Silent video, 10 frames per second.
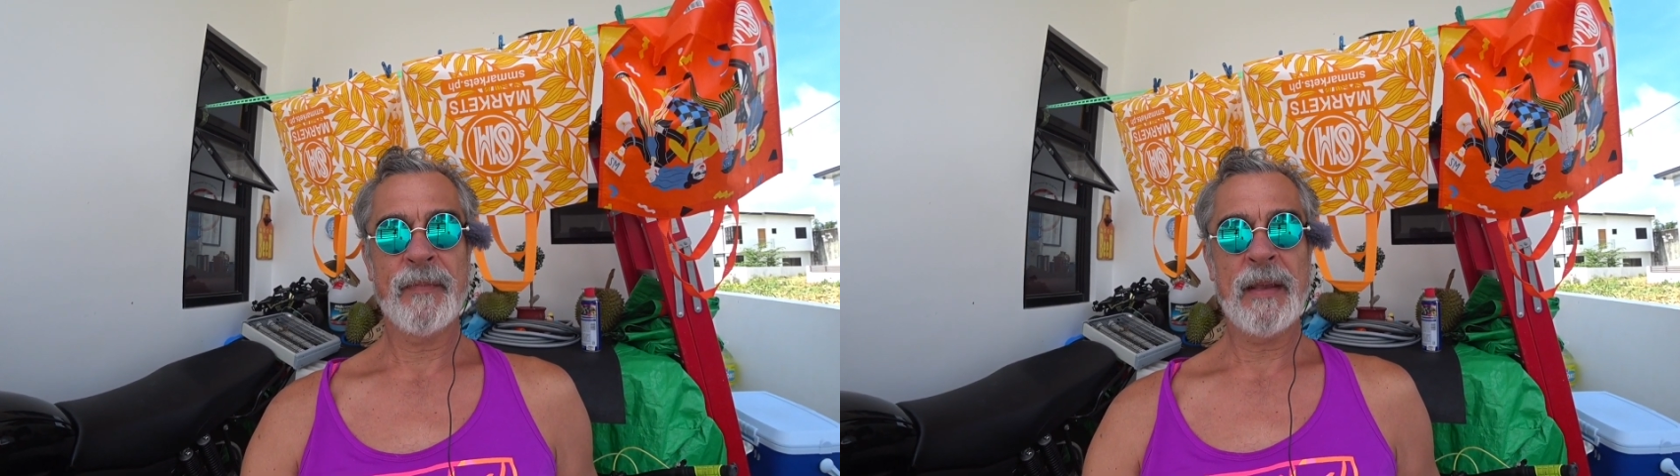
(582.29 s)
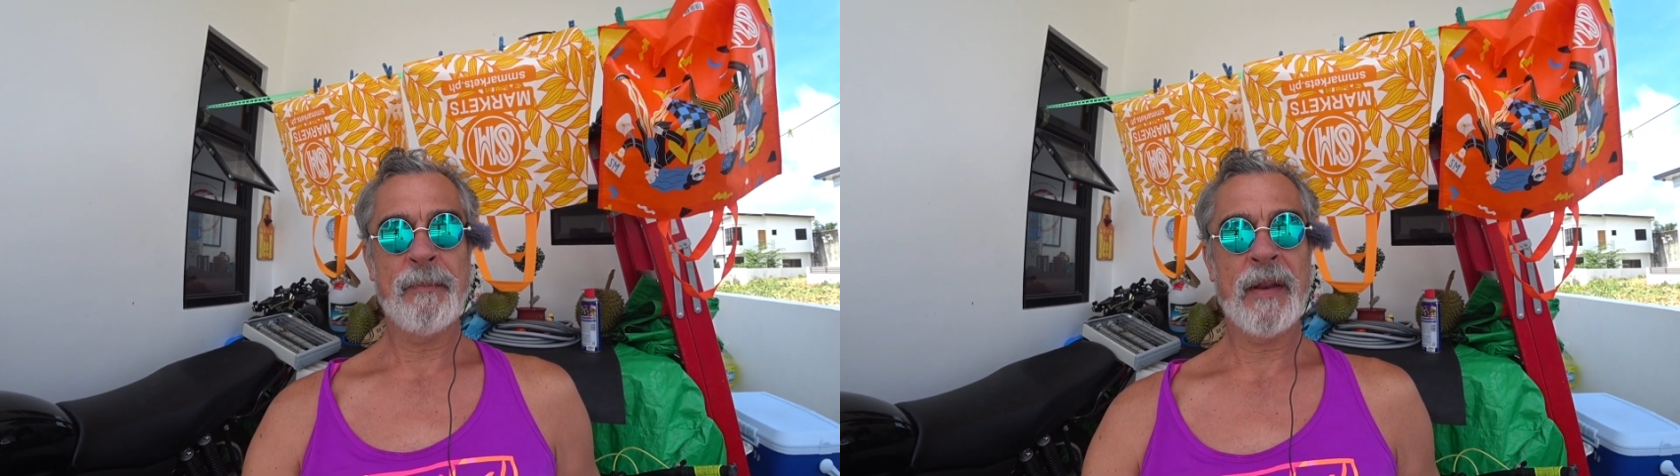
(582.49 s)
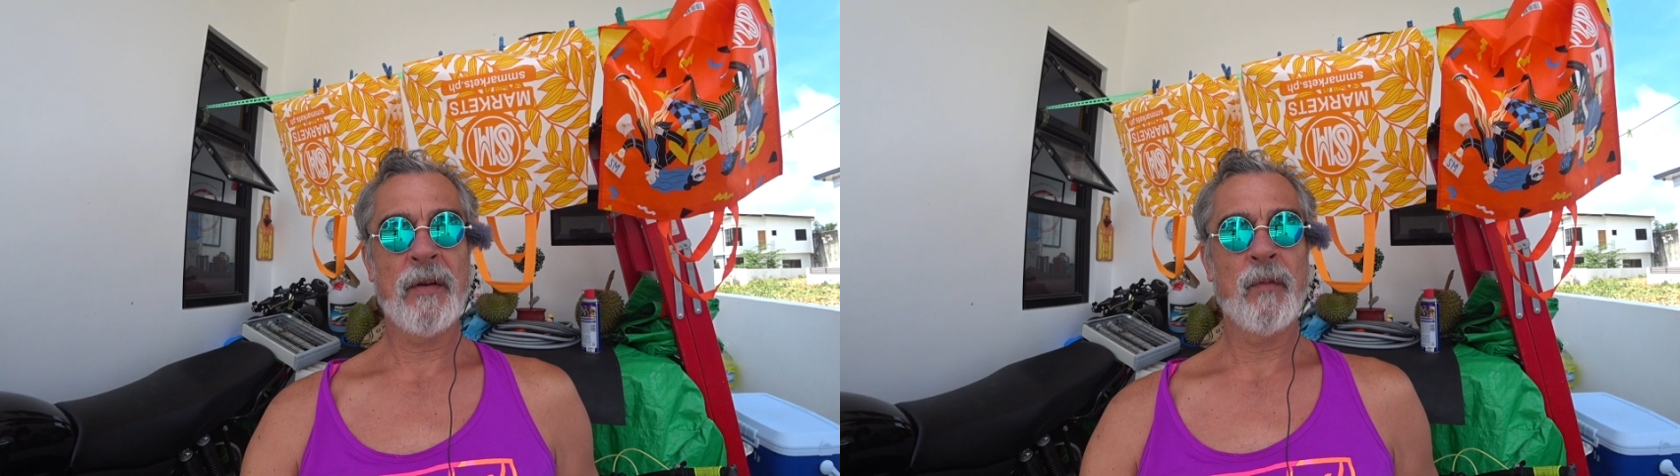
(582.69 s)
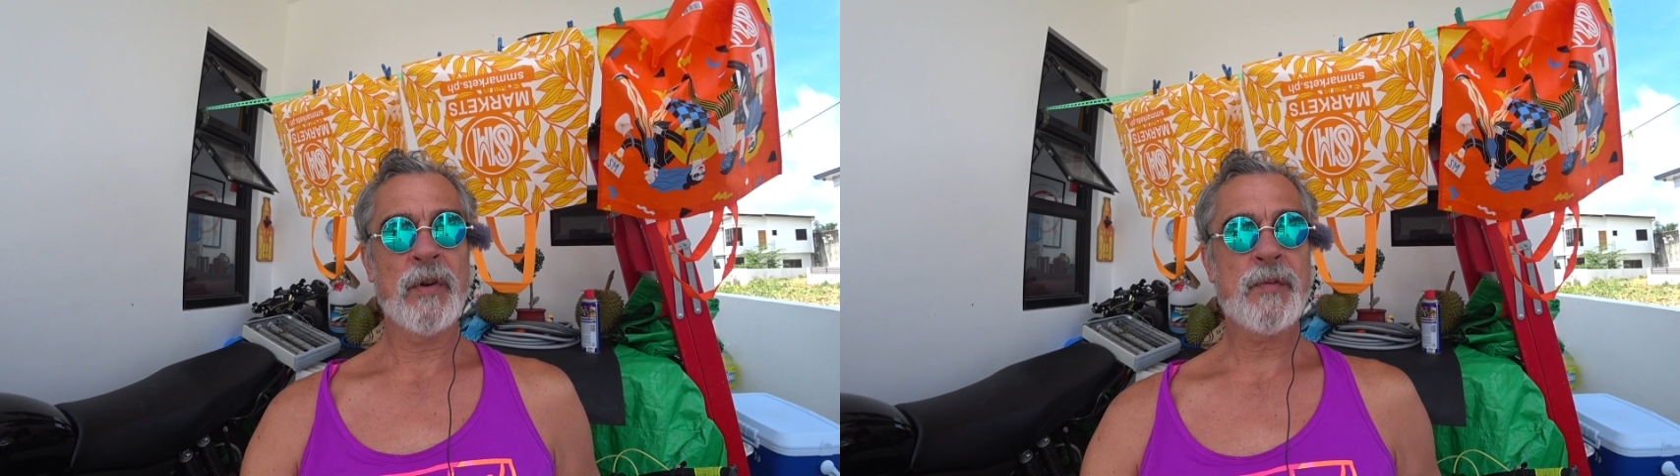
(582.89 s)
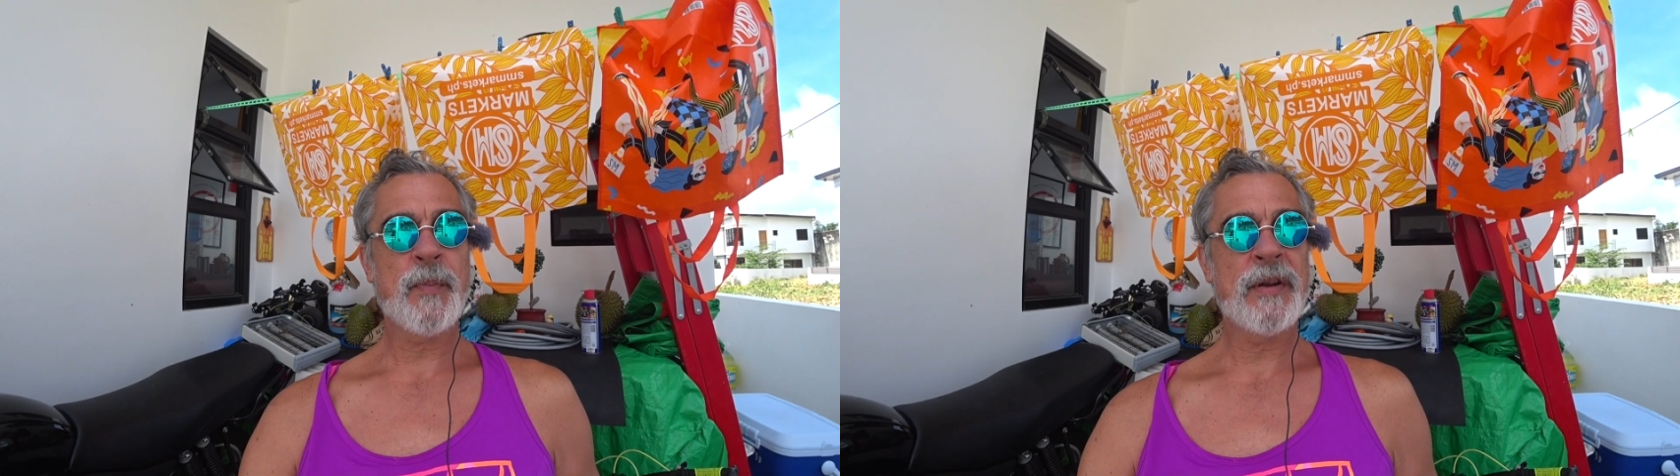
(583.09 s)
He bet on
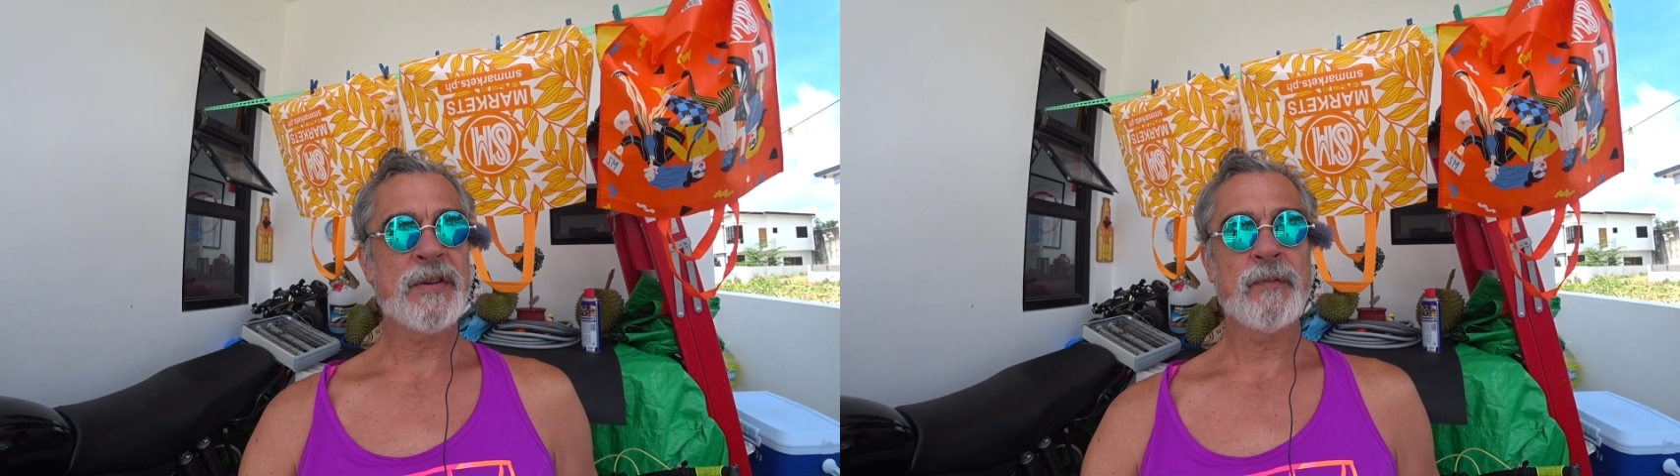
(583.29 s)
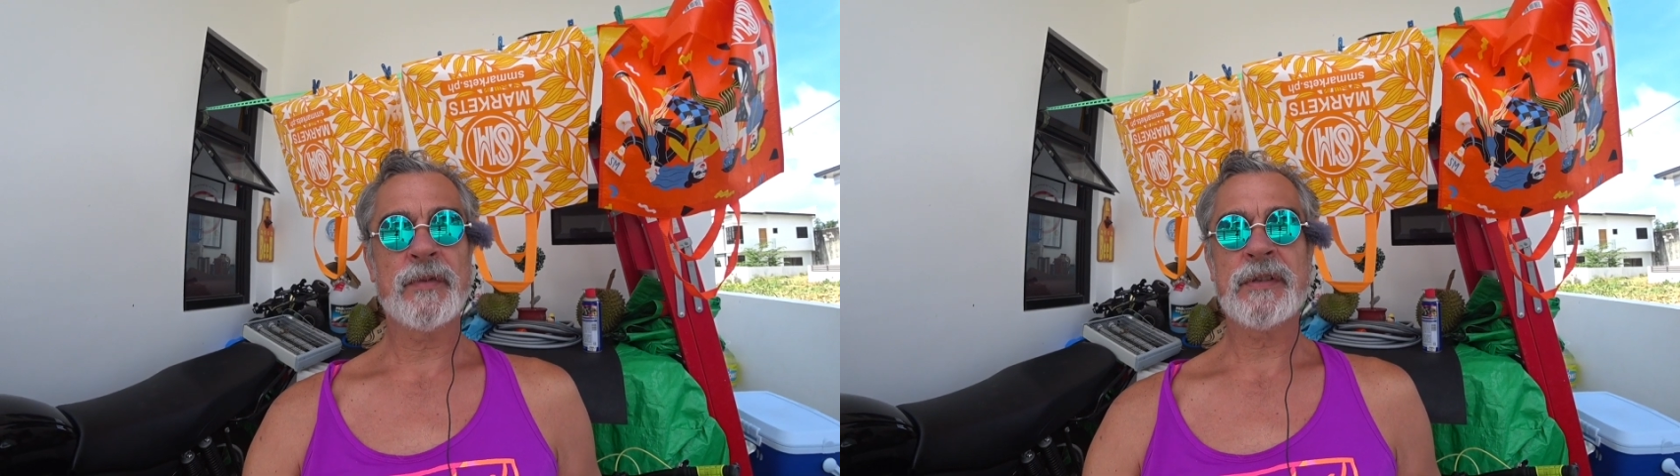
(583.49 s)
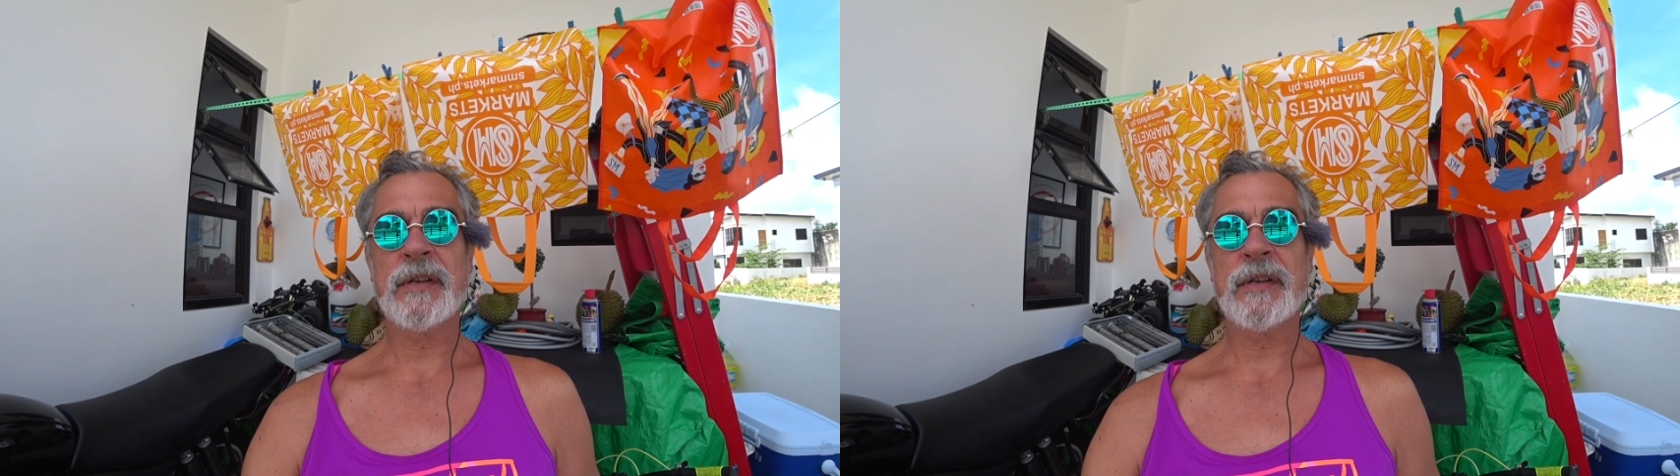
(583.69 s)
which pigeon was